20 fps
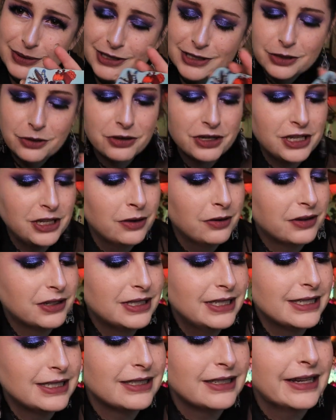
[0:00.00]
was so cute
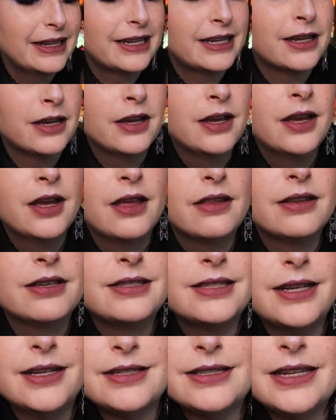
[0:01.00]
because it's like the
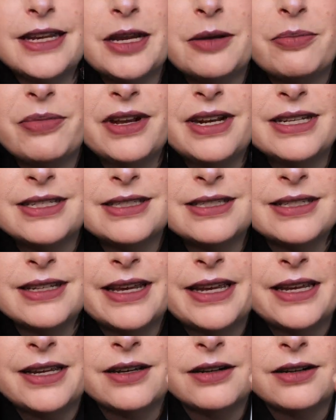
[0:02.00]
sand snake, but it's
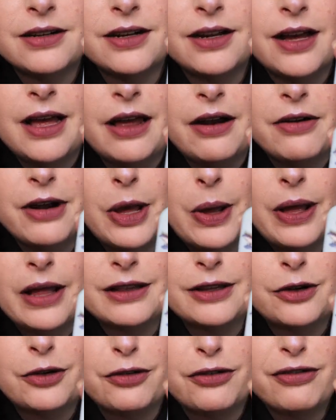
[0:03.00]
like, I don't know,
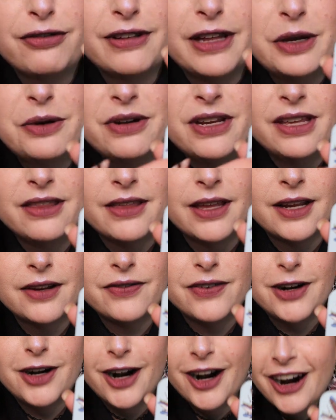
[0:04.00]
a little floaty thing
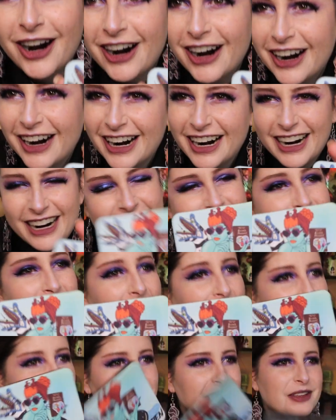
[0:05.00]
for her. I
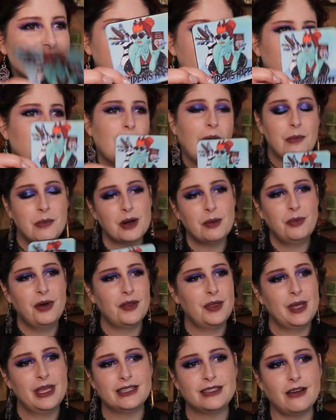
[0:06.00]
thought this was cool. I'm gonna
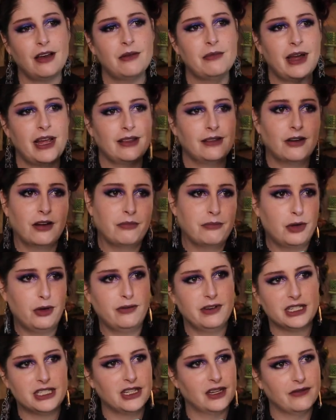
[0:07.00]
put this on my little
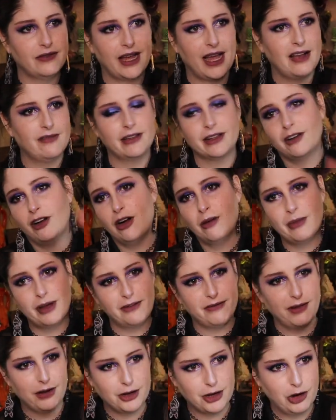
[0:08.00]
movie shelf. I have like all my
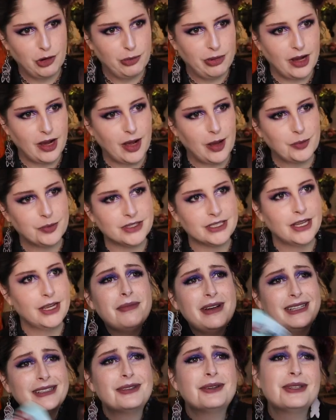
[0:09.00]
Funko Pops,
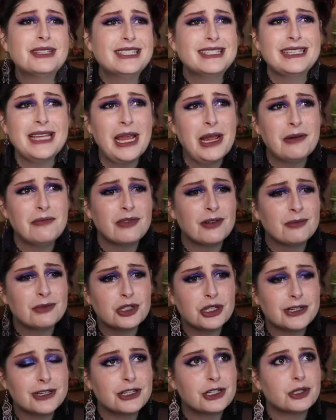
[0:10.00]
my little Sam from
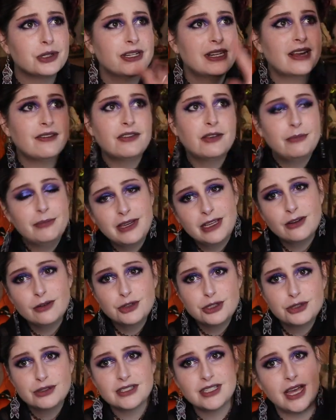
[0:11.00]
Trick or Treat. I have the
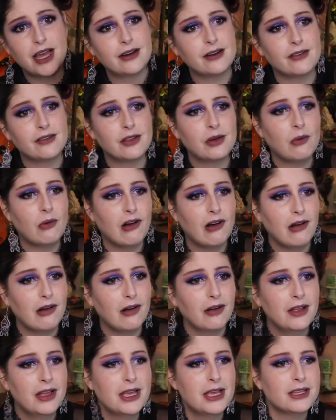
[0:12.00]
Beetlejuice sign on the wall.